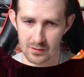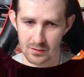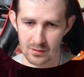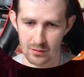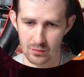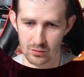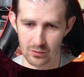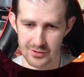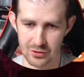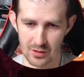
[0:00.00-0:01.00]
Oh,
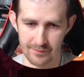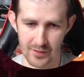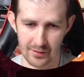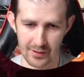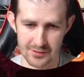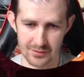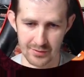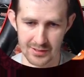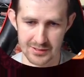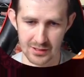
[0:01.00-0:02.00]
great draw. Okay, so
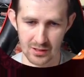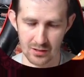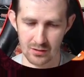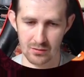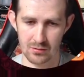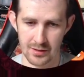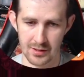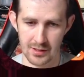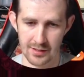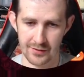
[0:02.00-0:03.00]
we get to go...
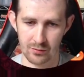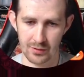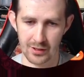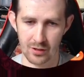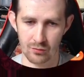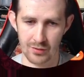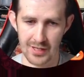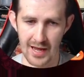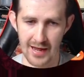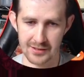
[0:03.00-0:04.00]
I think we're going to go
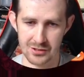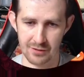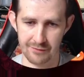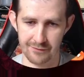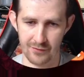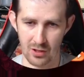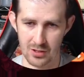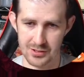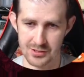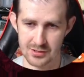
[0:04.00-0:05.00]
Reactor
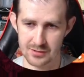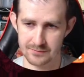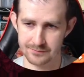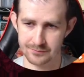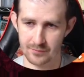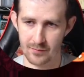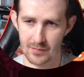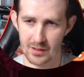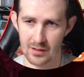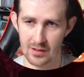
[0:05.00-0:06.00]
first.
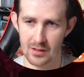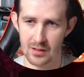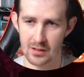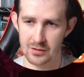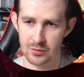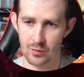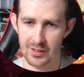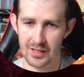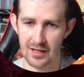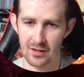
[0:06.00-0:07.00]
So we want
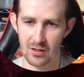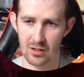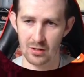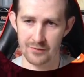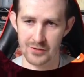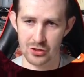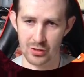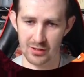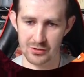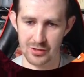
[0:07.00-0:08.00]
to get all of the
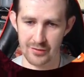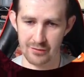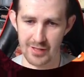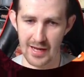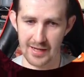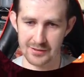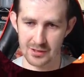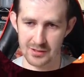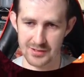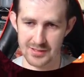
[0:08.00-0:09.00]
triggers on the Reactor,
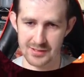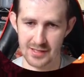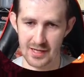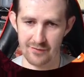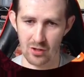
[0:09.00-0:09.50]
because that's kind of our